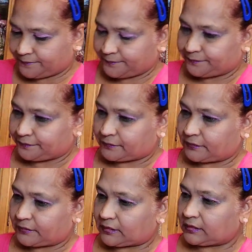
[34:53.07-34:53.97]

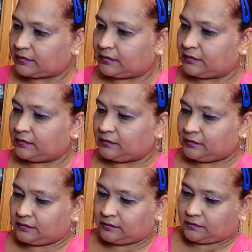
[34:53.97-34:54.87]

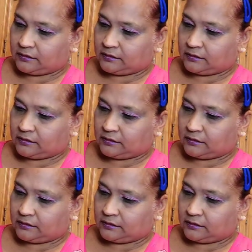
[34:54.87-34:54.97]
Nobody speaks.